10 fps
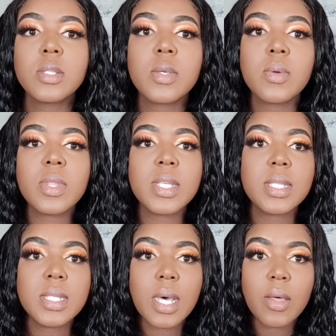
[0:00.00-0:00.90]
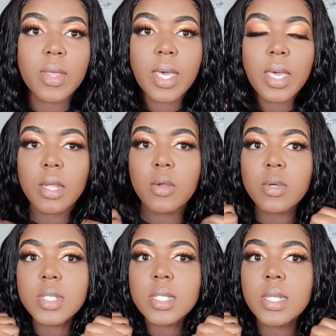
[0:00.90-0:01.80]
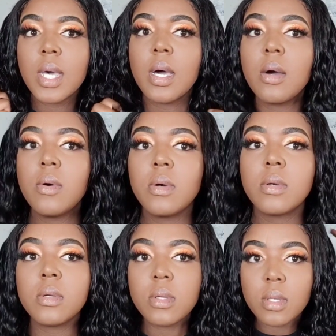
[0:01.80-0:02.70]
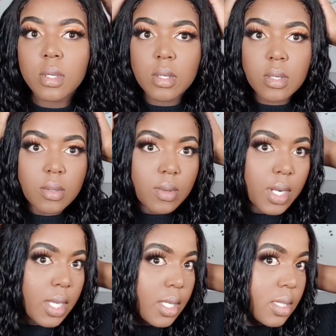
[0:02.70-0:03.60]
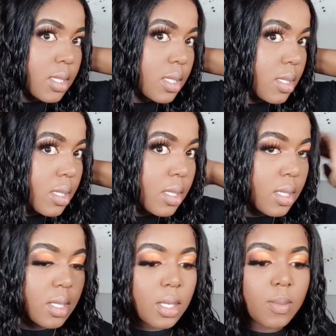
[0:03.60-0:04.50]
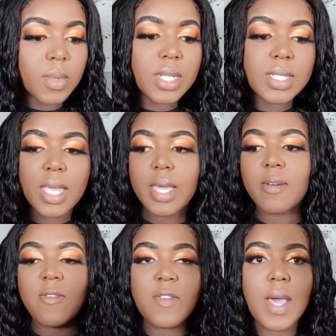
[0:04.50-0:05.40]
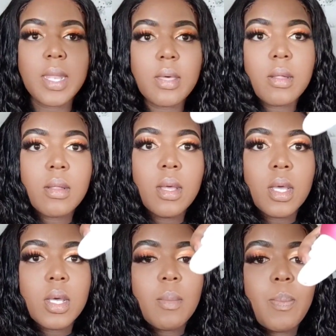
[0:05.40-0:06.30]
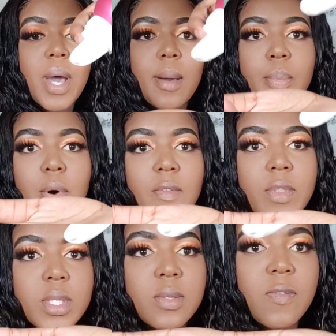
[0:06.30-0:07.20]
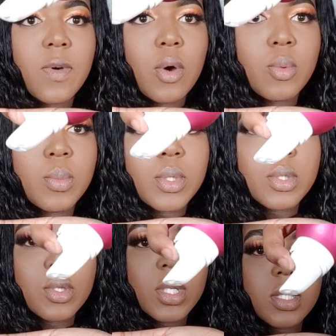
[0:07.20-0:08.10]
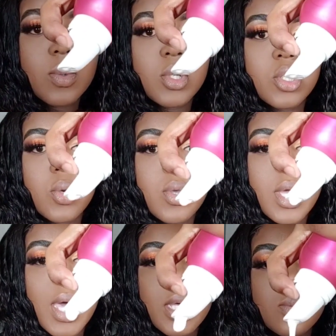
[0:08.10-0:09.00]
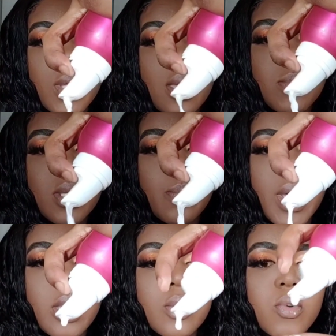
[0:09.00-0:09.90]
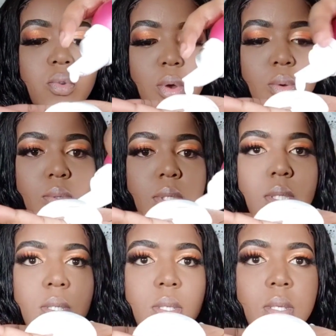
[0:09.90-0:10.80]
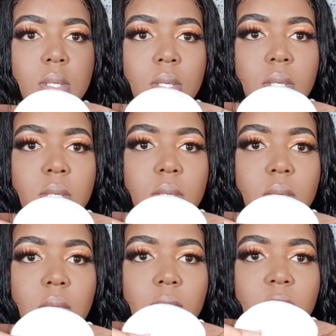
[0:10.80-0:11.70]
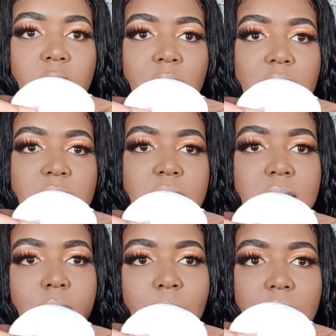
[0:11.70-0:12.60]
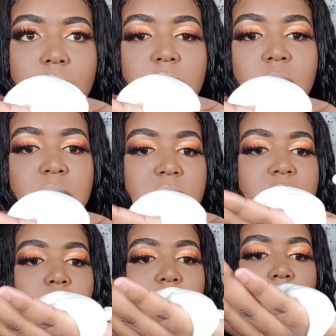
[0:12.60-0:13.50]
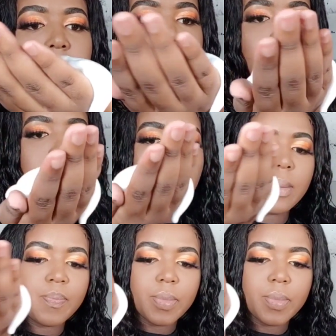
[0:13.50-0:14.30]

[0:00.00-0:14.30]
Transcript: So this is how the hair looks now, right? I'm gonna take a final pump of this foam. So I just want to show you guys what I mean by it grows. I don't know if you guys can see it, but it keeps expanding, okay?